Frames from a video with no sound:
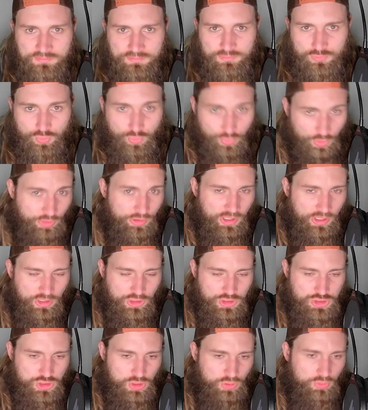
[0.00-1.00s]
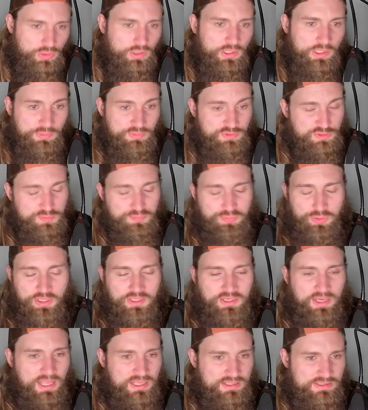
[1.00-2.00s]
rear naked choke. It was pretty
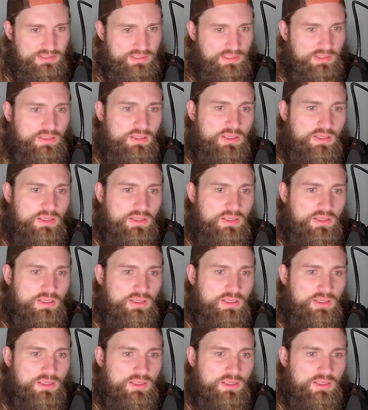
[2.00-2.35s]
nasty.